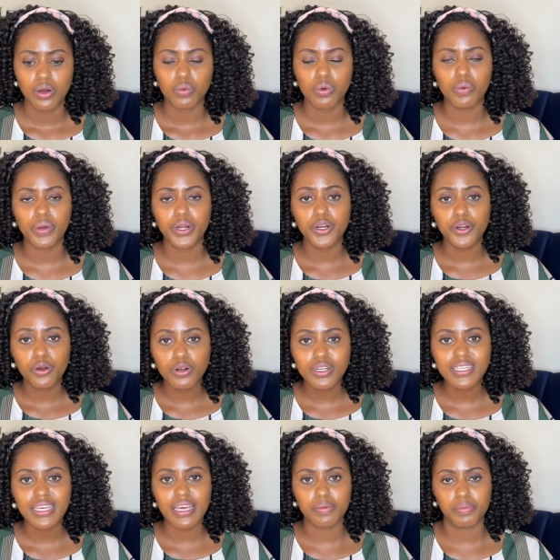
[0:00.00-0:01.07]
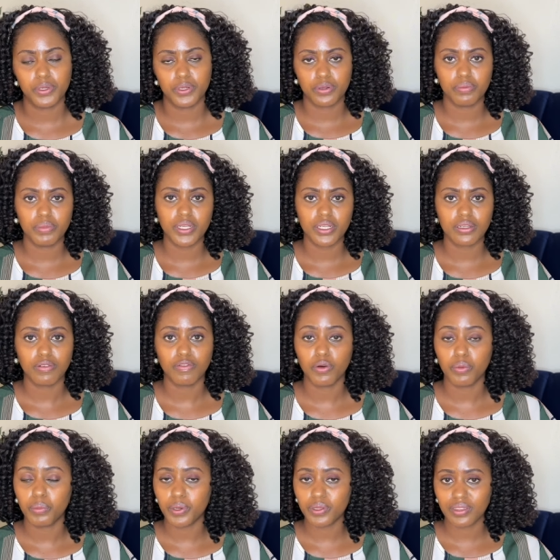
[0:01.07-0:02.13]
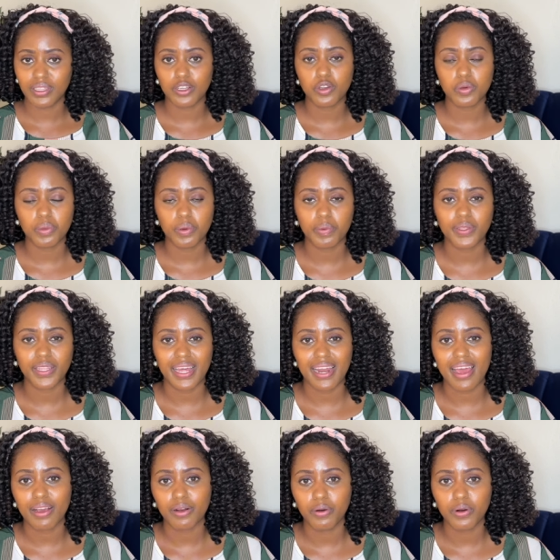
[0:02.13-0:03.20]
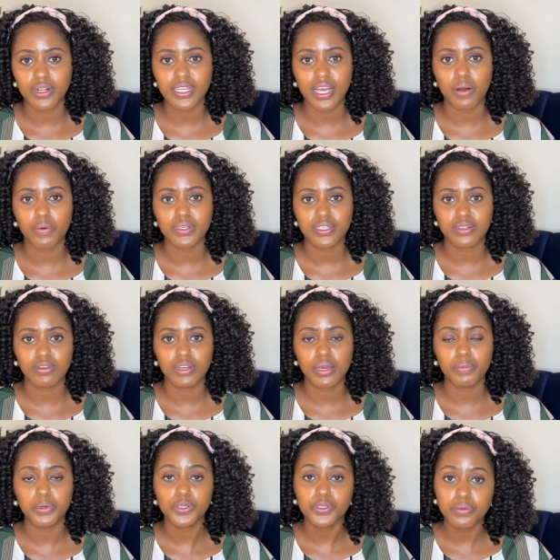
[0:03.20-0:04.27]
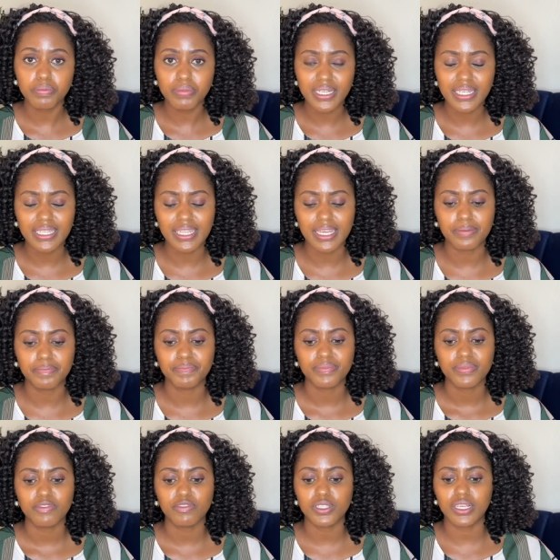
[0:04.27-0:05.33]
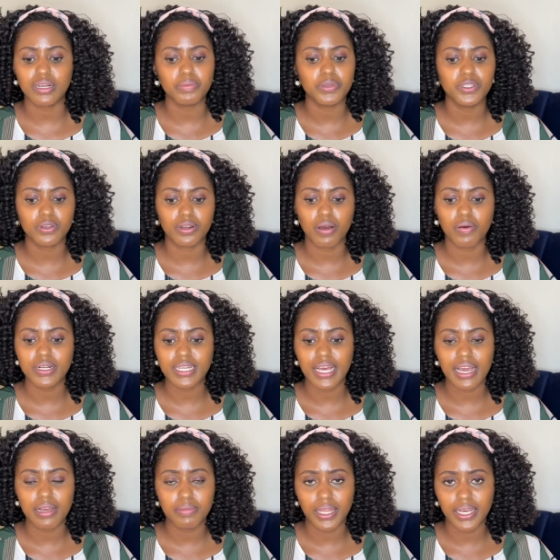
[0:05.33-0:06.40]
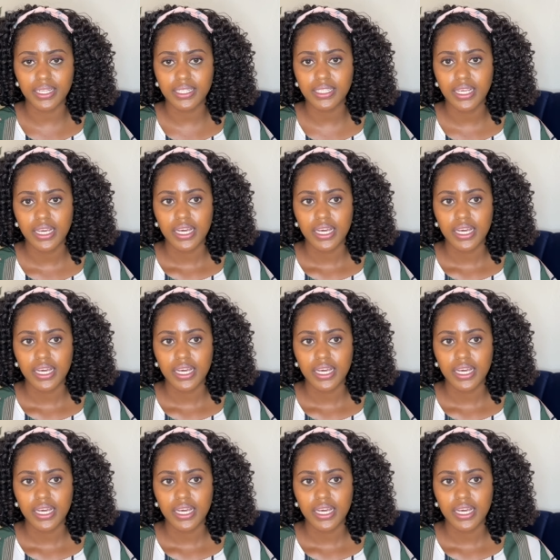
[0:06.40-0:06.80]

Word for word: we were not able to meet for both the two people that i got i was not able to meet them for some reason our timelines